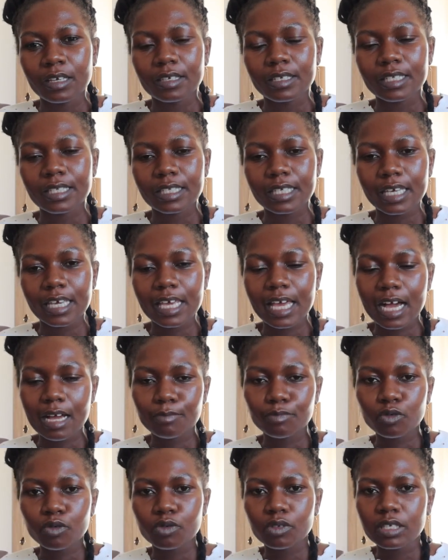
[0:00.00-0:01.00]
stay
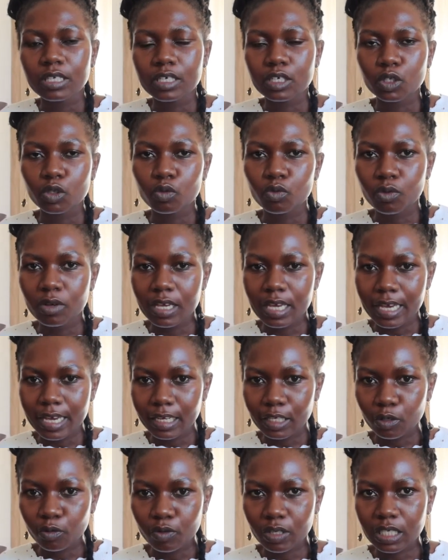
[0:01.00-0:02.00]
up to 6 to
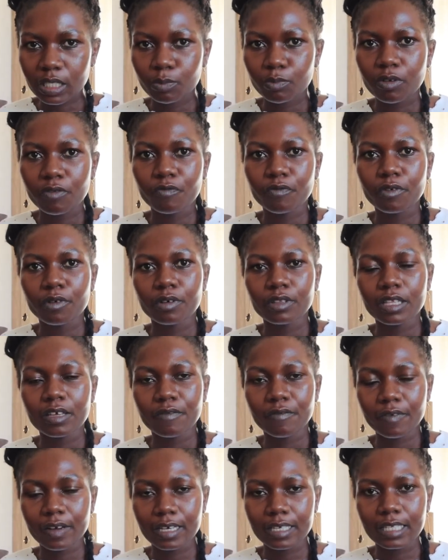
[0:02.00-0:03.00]
8 weeks before the
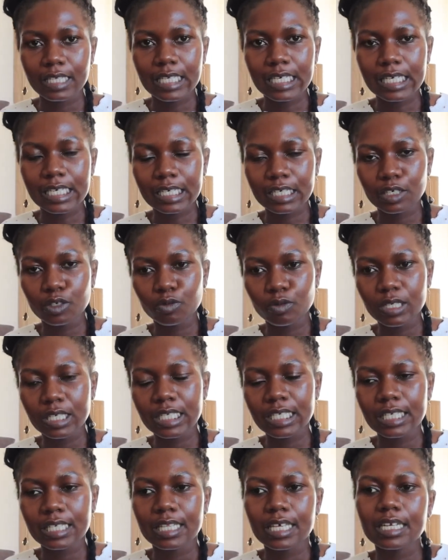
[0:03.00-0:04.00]
first retwist.